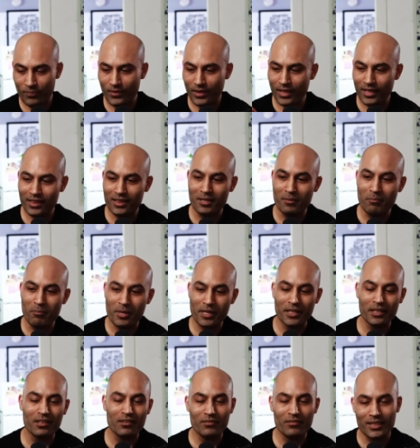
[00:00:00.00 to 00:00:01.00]
in the
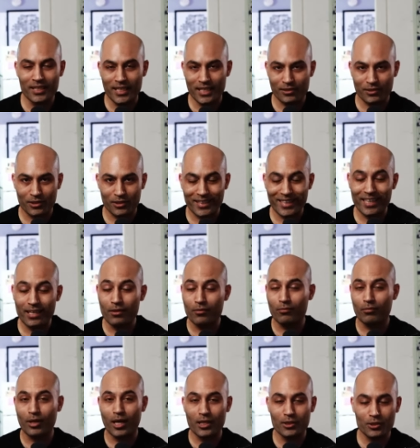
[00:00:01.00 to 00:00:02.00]
middle of the desert in
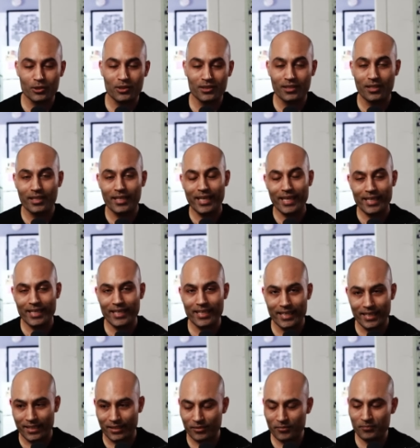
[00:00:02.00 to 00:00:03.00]
Rajasthan,
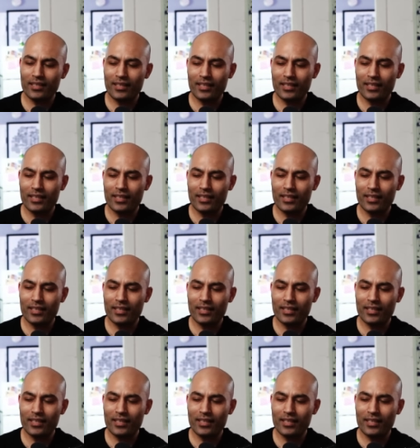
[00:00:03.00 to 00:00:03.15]
India.